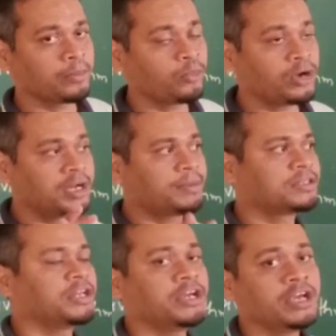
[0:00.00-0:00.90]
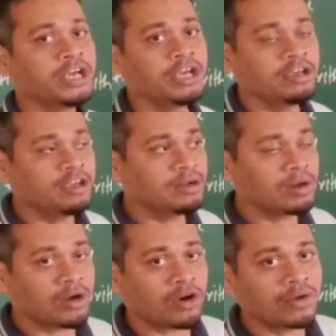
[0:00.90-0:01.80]
Point number 3, it
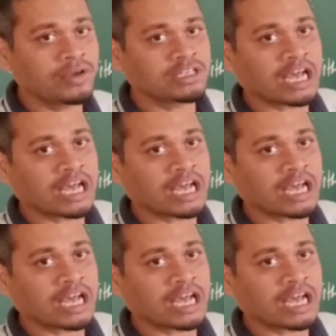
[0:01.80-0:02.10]
will always